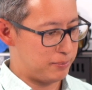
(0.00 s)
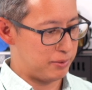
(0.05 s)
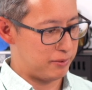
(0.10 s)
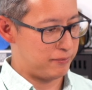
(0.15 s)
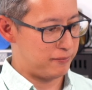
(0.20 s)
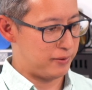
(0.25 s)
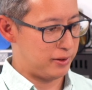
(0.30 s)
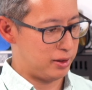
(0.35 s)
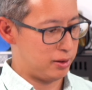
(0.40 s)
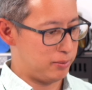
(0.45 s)
of
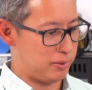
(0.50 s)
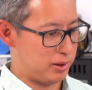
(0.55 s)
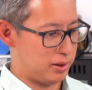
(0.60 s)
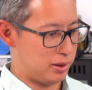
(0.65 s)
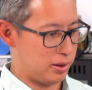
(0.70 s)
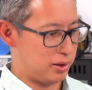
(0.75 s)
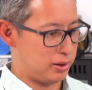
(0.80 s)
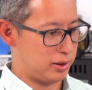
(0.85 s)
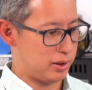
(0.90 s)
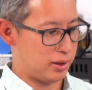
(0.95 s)
filament
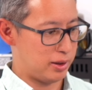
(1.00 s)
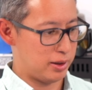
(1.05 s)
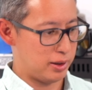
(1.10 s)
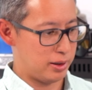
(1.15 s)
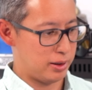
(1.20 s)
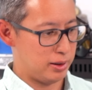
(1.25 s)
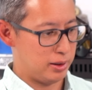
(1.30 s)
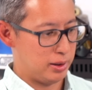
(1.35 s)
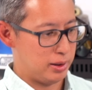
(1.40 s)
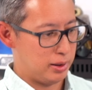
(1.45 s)
on
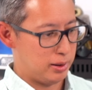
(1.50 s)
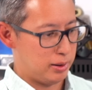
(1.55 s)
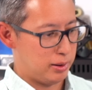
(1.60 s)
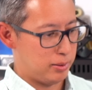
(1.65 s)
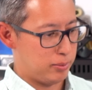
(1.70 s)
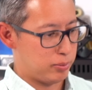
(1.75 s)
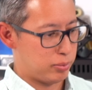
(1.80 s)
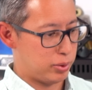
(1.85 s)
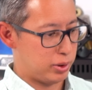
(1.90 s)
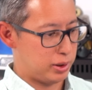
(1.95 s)
the
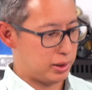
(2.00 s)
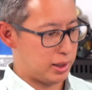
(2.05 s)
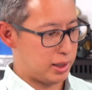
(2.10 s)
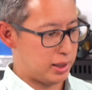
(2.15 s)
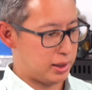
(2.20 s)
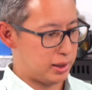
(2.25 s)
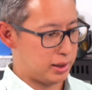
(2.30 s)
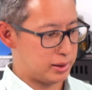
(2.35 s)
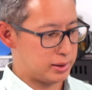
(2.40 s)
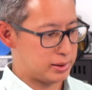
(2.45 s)
print
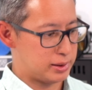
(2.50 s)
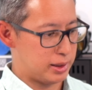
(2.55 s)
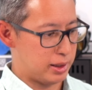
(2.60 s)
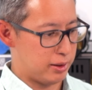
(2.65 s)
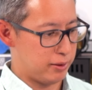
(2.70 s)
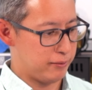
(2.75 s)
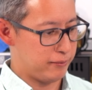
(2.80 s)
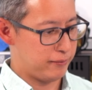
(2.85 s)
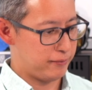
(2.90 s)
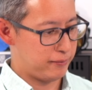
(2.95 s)
head
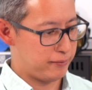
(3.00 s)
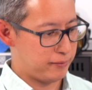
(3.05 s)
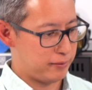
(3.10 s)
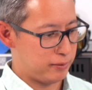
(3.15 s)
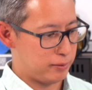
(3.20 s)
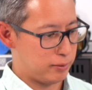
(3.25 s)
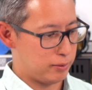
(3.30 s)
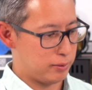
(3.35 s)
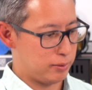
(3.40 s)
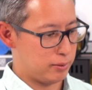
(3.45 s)
itself
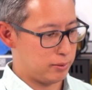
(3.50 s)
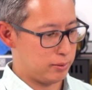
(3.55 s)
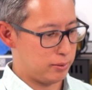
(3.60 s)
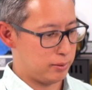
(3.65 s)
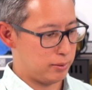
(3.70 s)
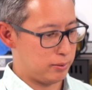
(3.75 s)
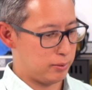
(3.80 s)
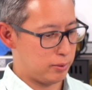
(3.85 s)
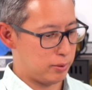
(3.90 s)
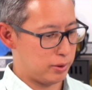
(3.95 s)

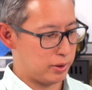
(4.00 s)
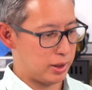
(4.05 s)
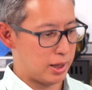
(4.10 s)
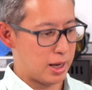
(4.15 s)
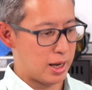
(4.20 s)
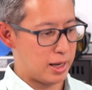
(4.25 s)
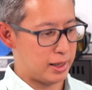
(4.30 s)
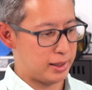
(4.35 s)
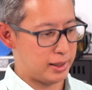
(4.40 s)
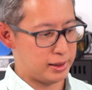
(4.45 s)
or the
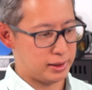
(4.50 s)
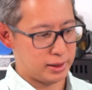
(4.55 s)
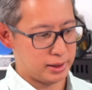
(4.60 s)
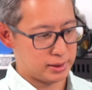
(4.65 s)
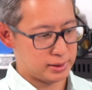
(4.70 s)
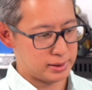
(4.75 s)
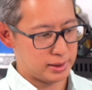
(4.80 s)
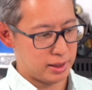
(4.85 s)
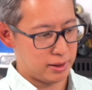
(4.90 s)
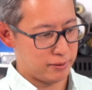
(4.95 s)
hot end
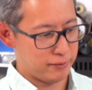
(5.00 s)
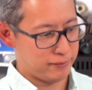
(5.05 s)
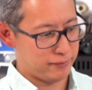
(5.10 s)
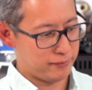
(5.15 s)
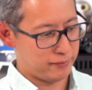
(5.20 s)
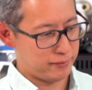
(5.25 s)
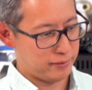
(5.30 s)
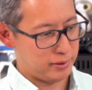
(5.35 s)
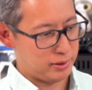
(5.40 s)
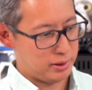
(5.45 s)

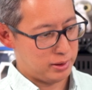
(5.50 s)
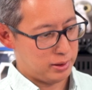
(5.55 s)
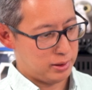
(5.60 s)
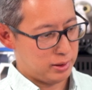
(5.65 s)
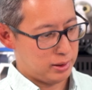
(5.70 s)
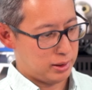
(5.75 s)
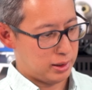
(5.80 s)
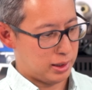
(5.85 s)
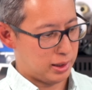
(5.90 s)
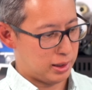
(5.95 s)
itself.
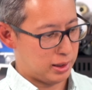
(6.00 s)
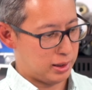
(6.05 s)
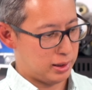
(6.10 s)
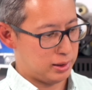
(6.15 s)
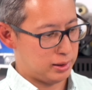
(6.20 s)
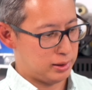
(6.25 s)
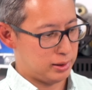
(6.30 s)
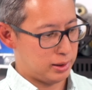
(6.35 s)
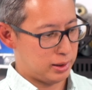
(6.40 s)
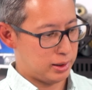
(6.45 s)

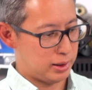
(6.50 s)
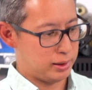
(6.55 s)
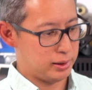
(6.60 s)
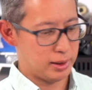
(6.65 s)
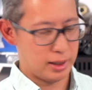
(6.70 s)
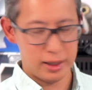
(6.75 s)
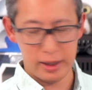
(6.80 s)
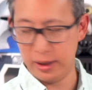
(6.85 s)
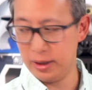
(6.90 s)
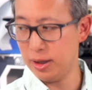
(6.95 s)
And
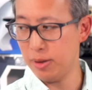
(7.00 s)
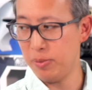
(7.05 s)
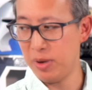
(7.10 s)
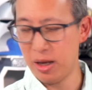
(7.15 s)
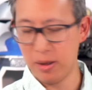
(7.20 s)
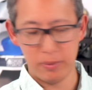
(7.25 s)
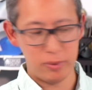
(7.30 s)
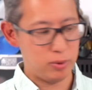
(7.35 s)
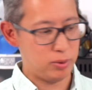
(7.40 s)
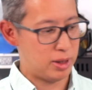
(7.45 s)
unlike the
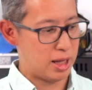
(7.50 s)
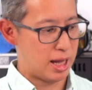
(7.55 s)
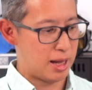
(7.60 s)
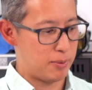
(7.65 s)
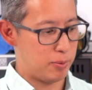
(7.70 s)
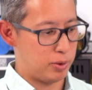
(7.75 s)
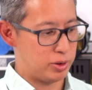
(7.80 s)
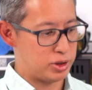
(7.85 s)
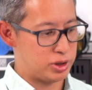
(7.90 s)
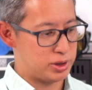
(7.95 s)
Bamboo Lab,
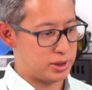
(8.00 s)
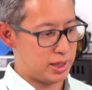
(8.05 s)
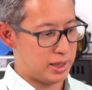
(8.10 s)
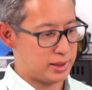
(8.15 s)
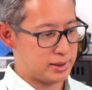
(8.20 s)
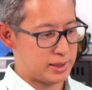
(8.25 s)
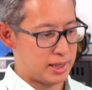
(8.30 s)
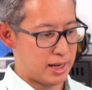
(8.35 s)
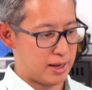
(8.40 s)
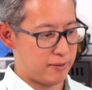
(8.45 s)
which
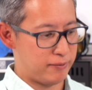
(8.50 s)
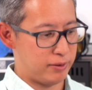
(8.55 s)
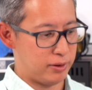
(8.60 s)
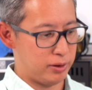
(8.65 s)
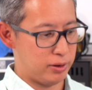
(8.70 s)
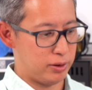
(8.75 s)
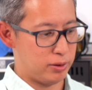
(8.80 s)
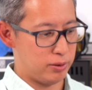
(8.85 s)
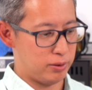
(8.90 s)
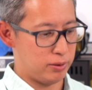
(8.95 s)
does have the
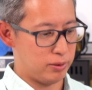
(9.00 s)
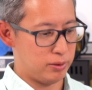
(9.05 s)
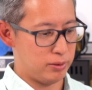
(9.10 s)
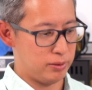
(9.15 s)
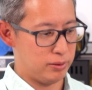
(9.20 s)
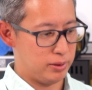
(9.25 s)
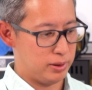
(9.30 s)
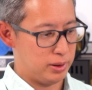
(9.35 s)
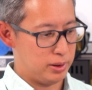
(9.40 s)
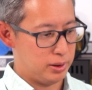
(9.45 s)
little
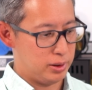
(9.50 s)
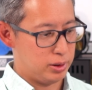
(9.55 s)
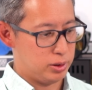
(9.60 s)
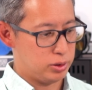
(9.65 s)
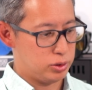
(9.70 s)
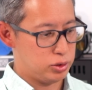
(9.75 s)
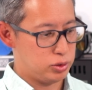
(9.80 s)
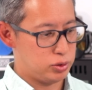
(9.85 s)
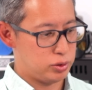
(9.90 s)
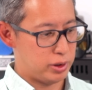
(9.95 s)

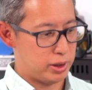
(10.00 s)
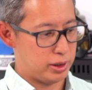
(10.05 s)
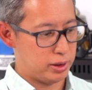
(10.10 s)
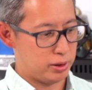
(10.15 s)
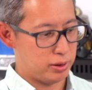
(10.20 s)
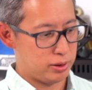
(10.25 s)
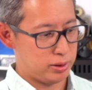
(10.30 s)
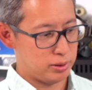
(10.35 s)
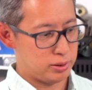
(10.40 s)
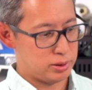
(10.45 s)

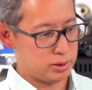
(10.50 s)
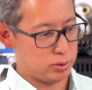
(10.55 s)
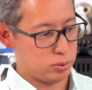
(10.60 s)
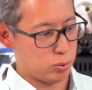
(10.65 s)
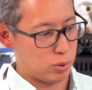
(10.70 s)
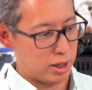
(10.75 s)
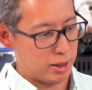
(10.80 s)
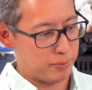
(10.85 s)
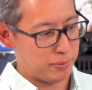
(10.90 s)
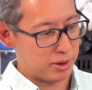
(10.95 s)
trigger to
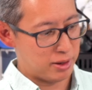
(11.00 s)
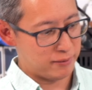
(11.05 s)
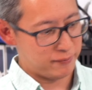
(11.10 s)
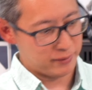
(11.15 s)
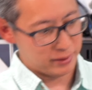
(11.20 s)
wipe off